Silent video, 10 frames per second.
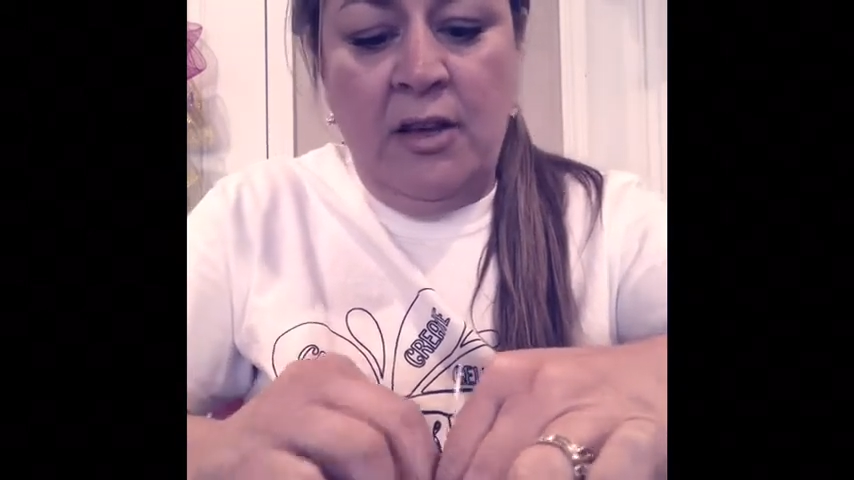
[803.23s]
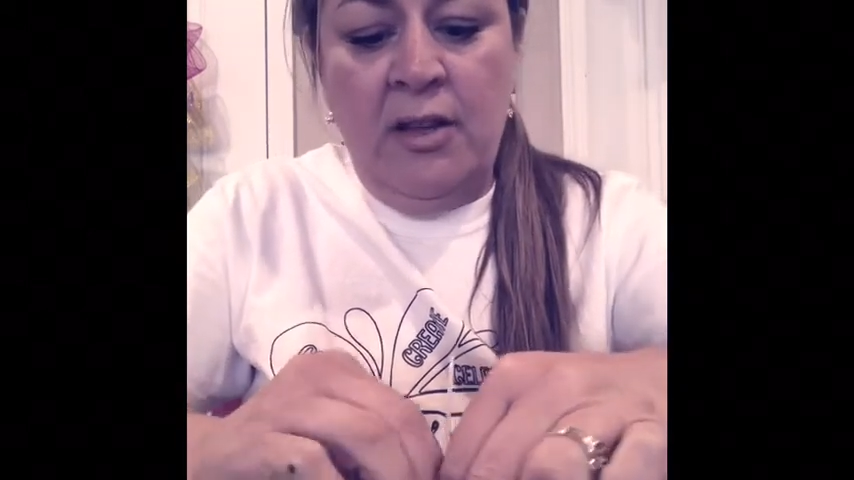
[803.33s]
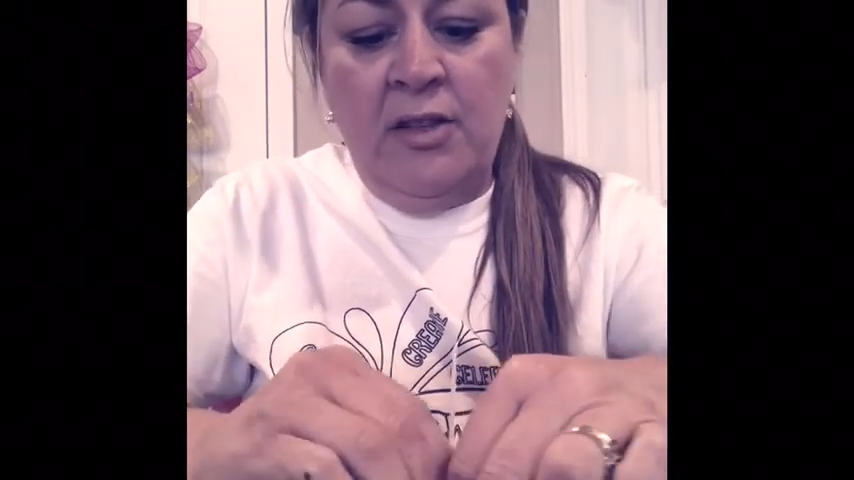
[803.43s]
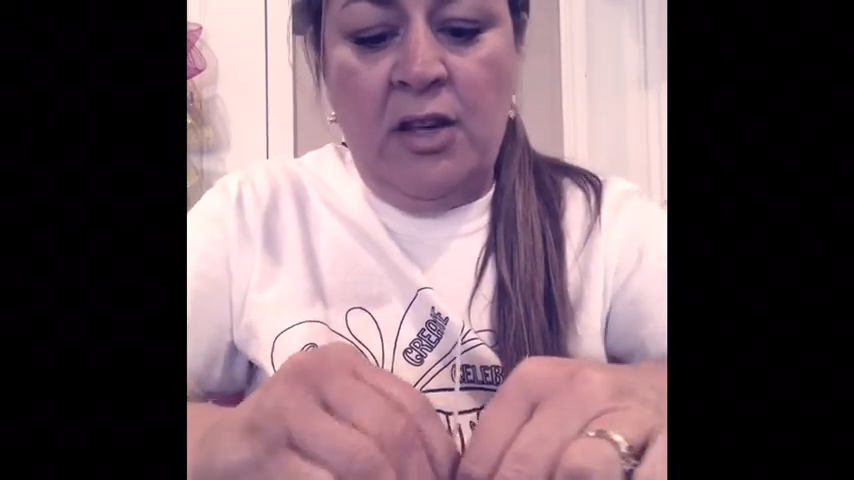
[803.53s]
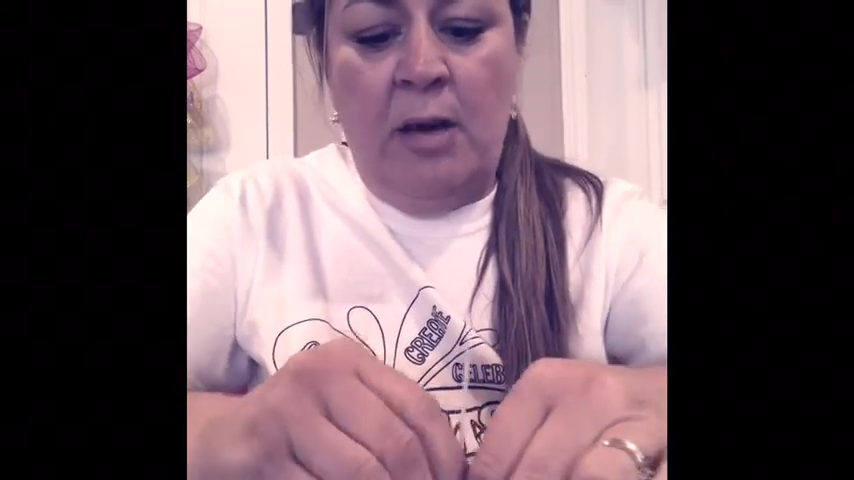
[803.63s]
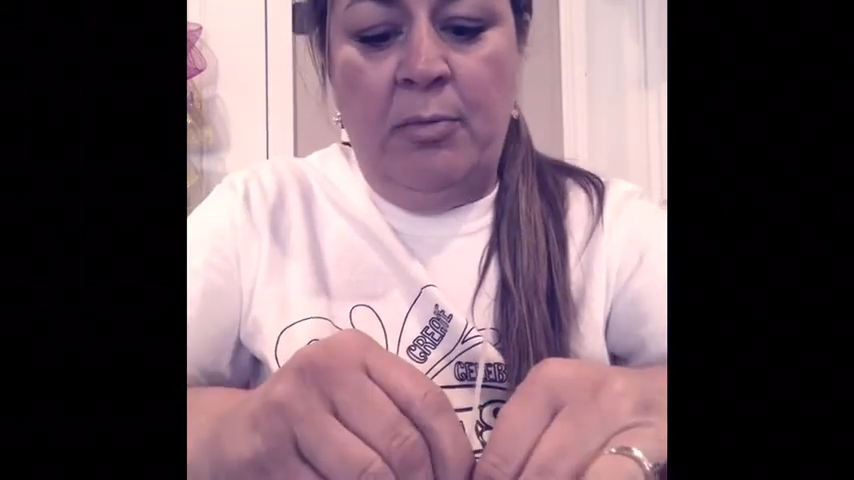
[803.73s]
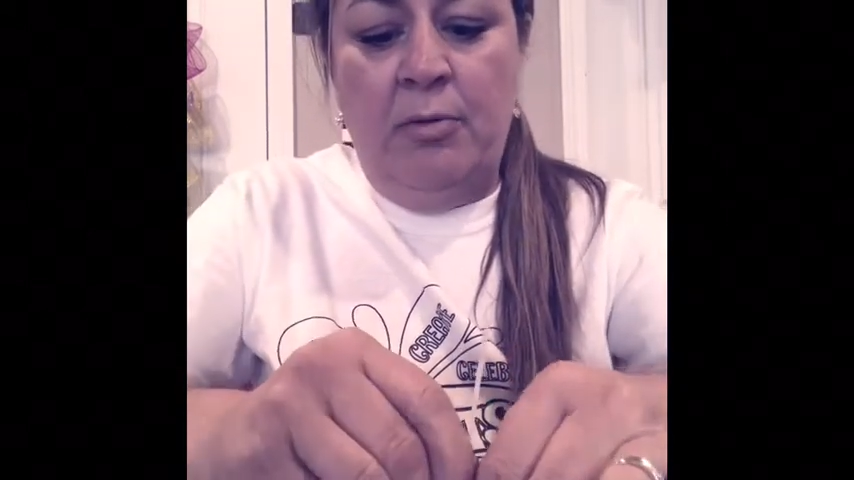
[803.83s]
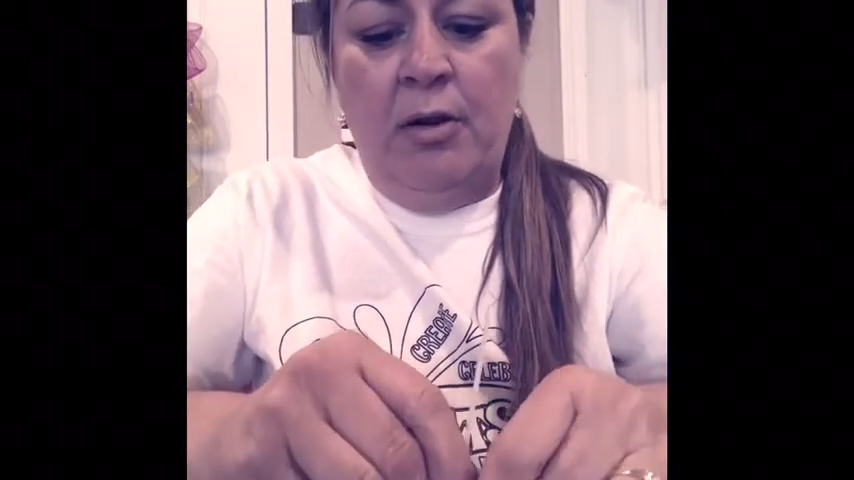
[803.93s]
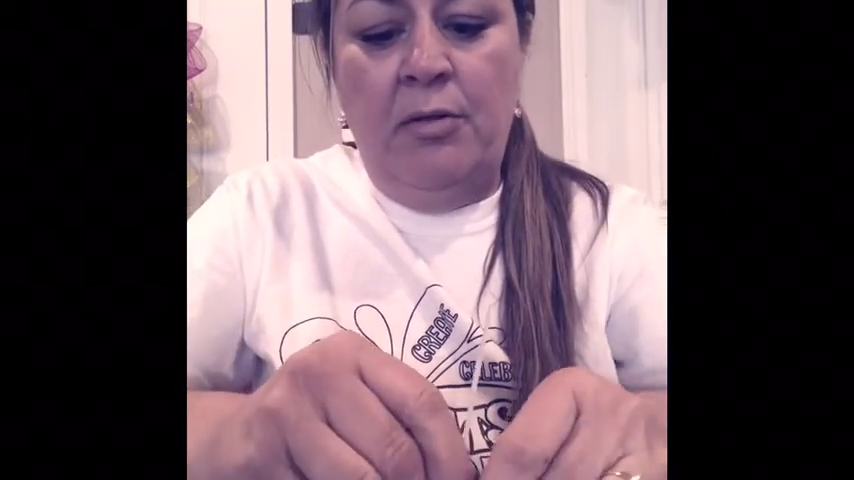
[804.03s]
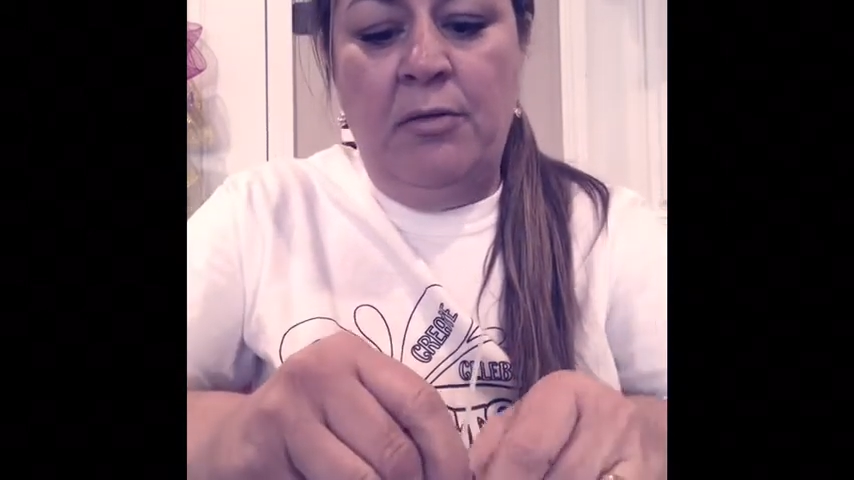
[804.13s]
on the top of
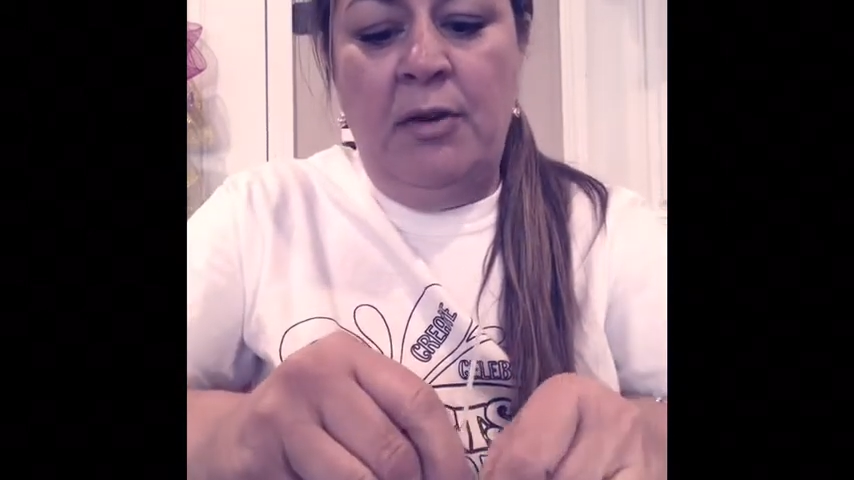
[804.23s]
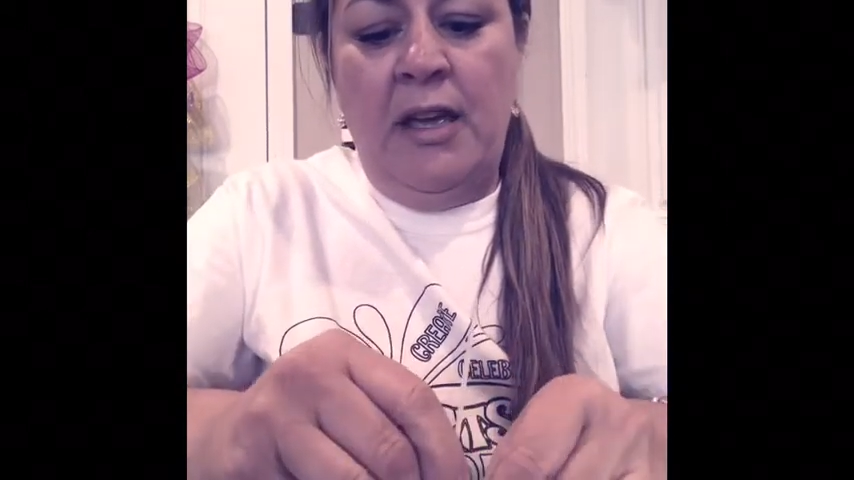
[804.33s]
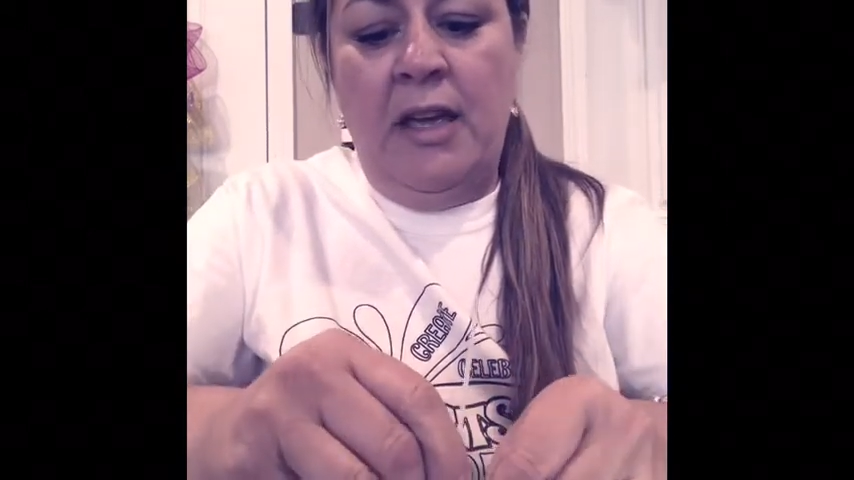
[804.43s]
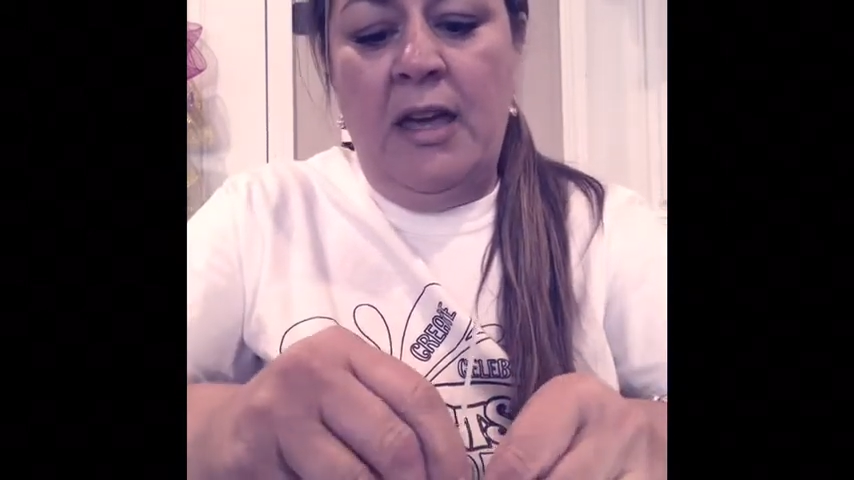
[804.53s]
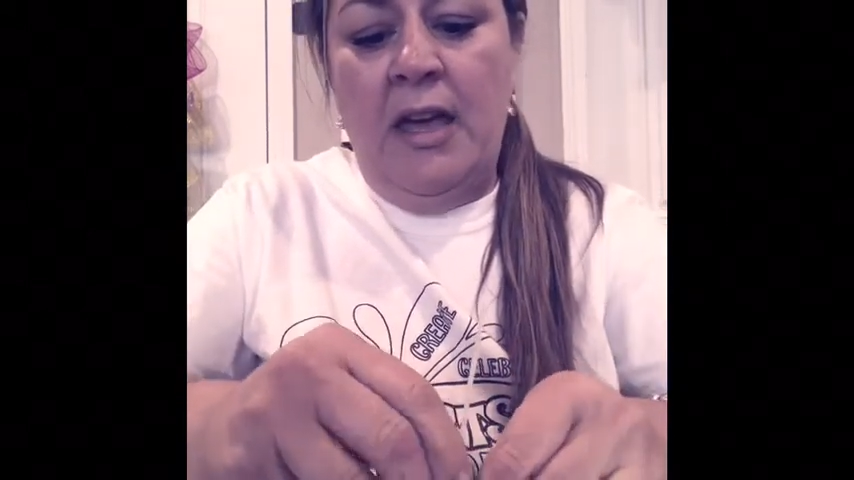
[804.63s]
row 3,